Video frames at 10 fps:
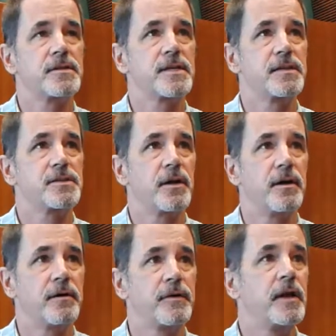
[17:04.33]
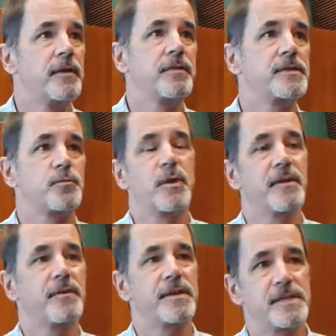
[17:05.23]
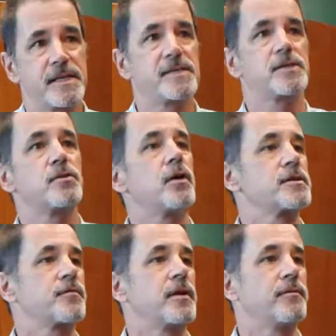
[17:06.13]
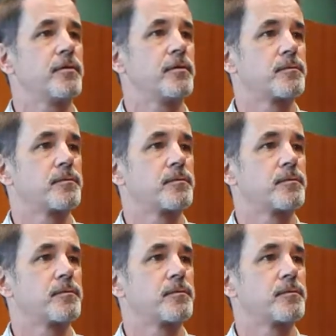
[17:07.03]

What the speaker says: sense of this, whatever this is lost forever.